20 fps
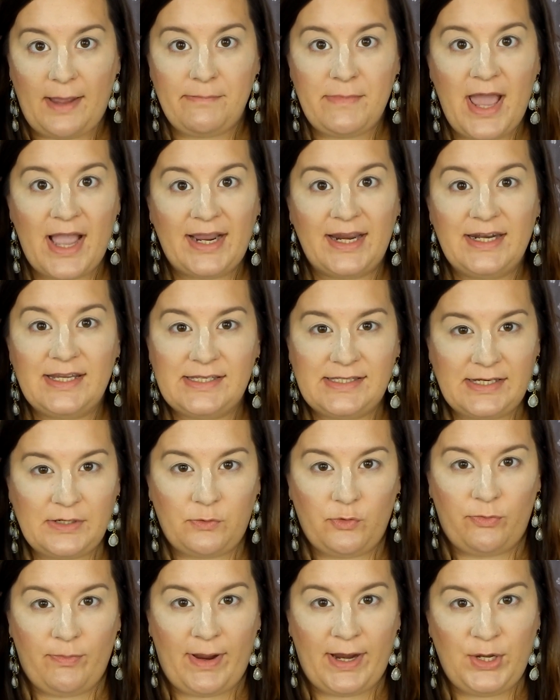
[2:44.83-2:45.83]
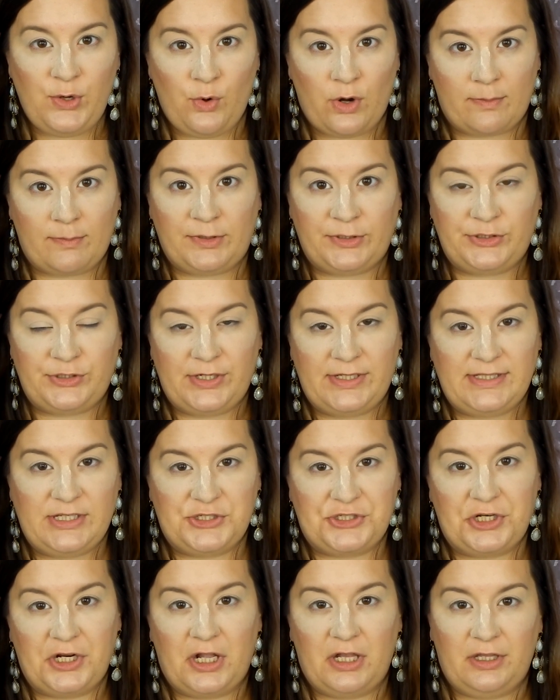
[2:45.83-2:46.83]
I'm not going to stick with my normal
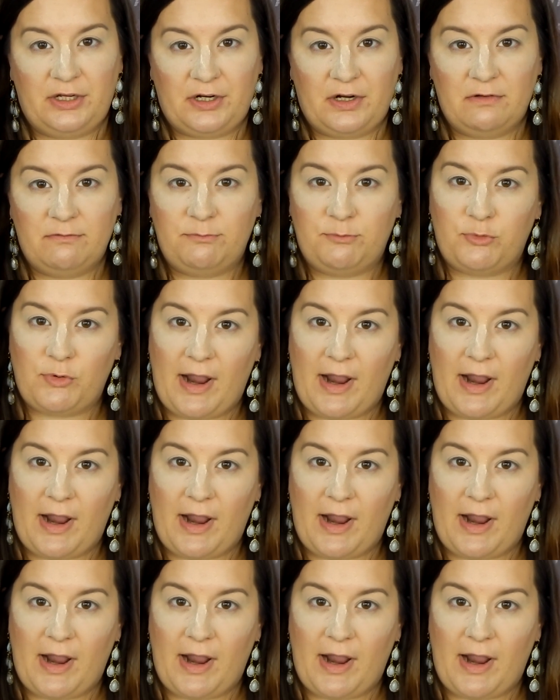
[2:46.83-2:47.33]
transition color of